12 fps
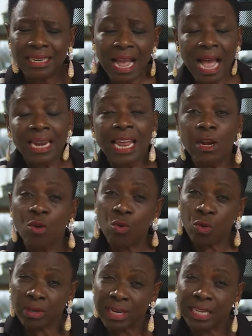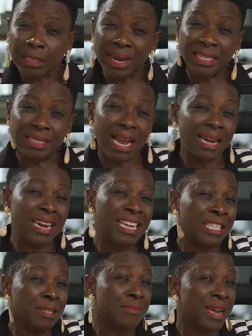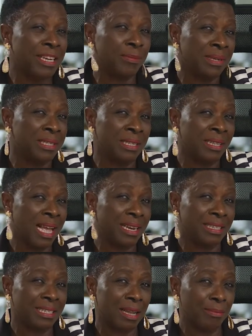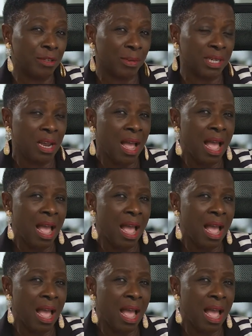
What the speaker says: And I looked at my talent management in that establishment.